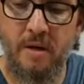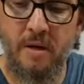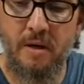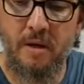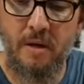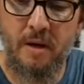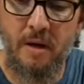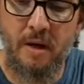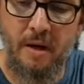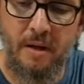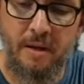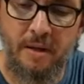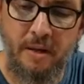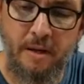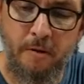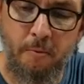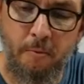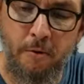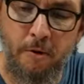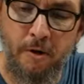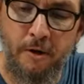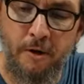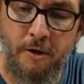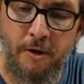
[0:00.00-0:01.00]
And then we're
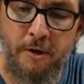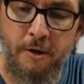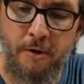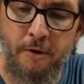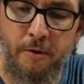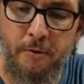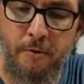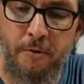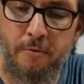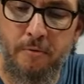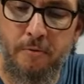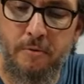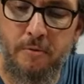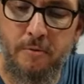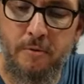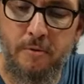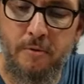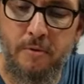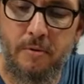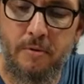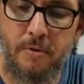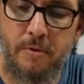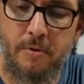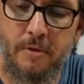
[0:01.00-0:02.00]
going to do
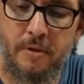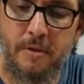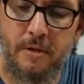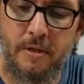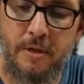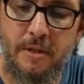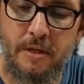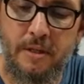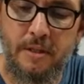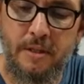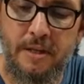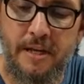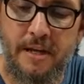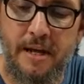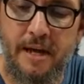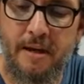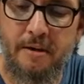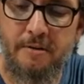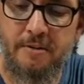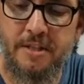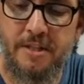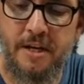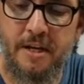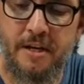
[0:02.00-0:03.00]
the
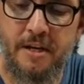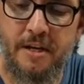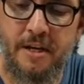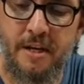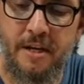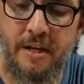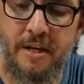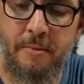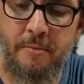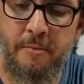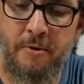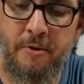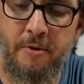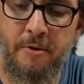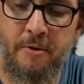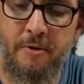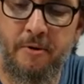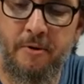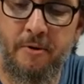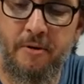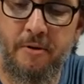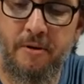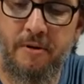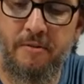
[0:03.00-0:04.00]
outside diameter
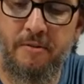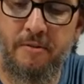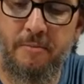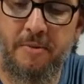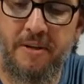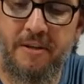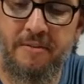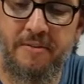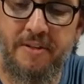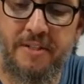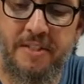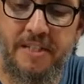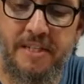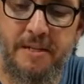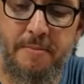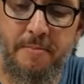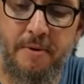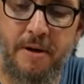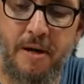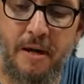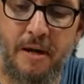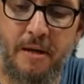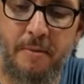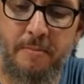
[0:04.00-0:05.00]
of the PVC
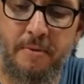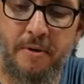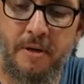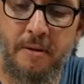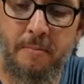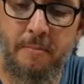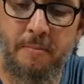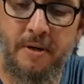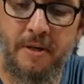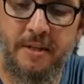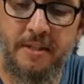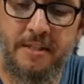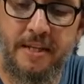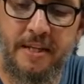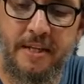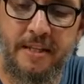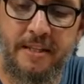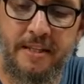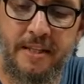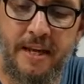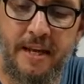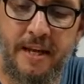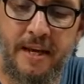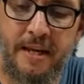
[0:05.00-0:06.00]
pipe. And I'm going to take
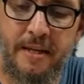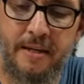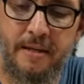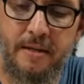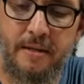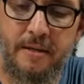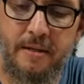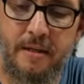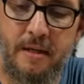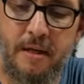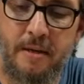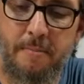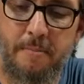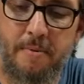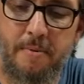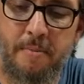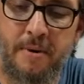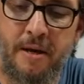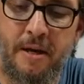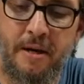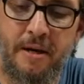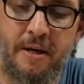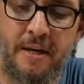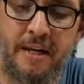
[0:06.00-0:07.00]
that up
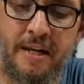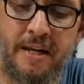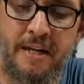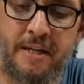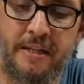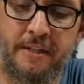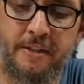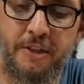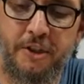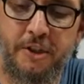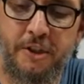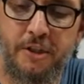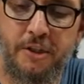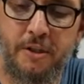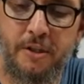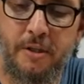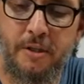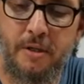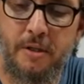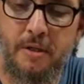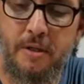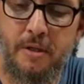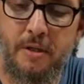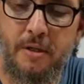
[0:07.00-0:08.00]
about 1 inch.
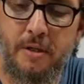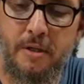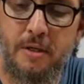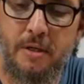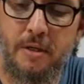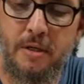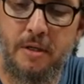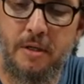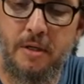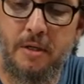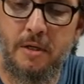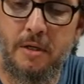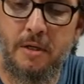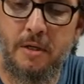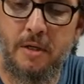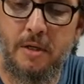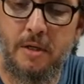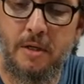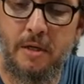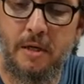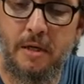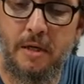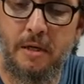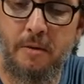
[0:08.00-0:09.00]

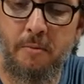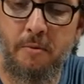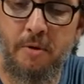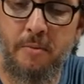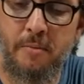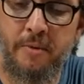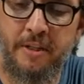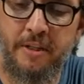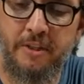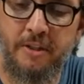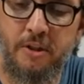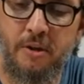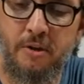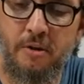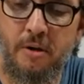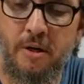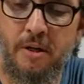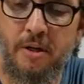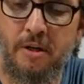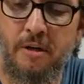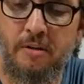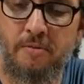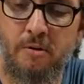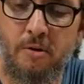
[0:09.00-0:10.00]
And I want to make sure I
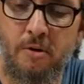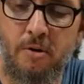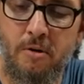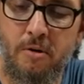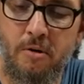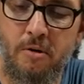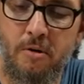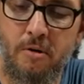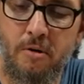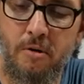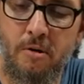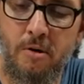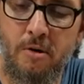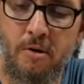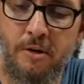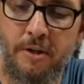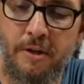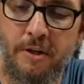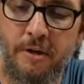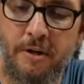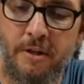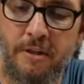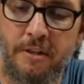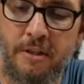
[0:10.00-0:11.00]
cover all the
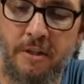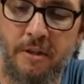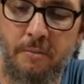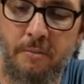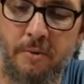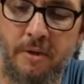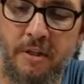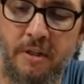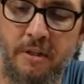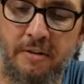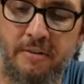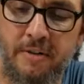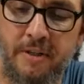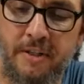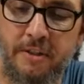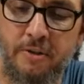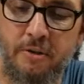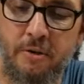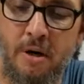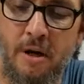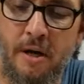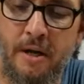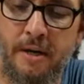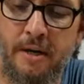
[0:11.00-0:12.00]
areas. I don't want to leave any
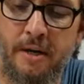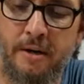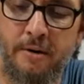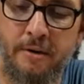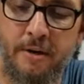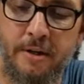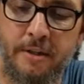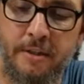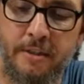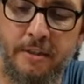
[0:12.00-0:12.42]
dry areas.